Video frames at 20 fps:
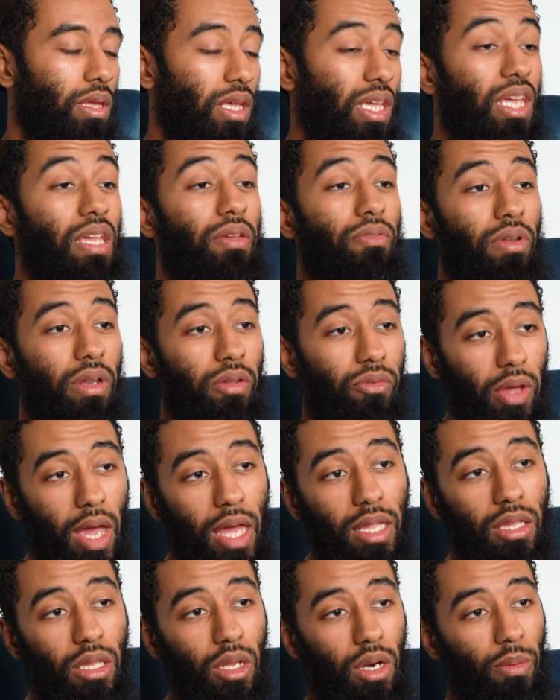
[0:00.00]
even if he
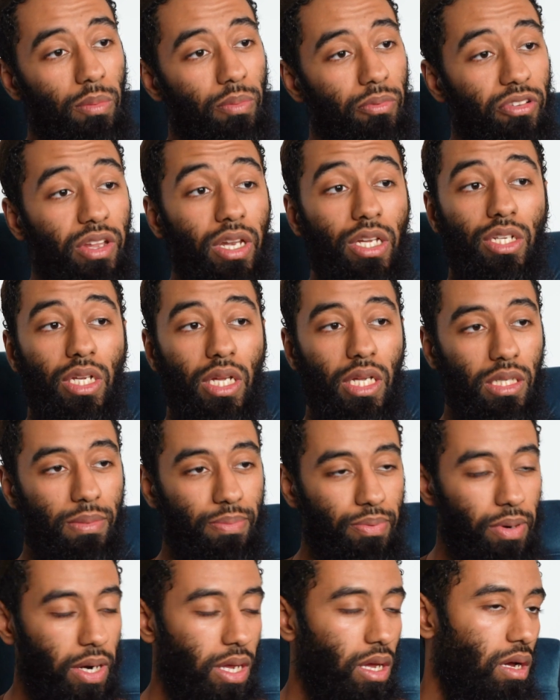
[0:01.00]
ended up finishing his
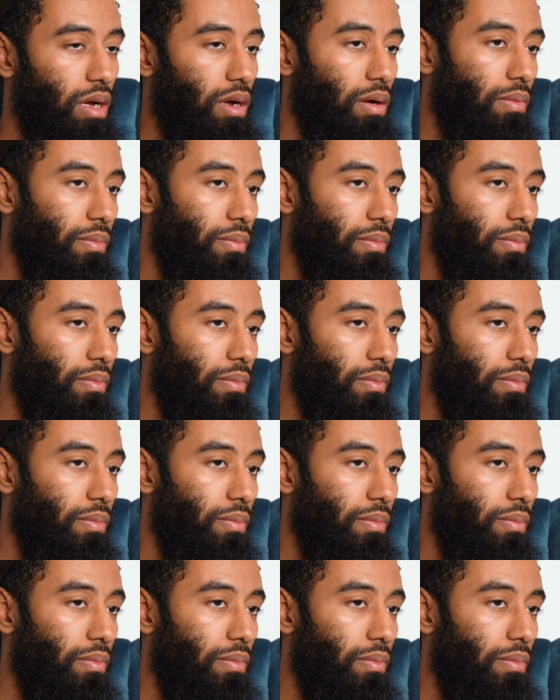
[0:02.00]
prayer.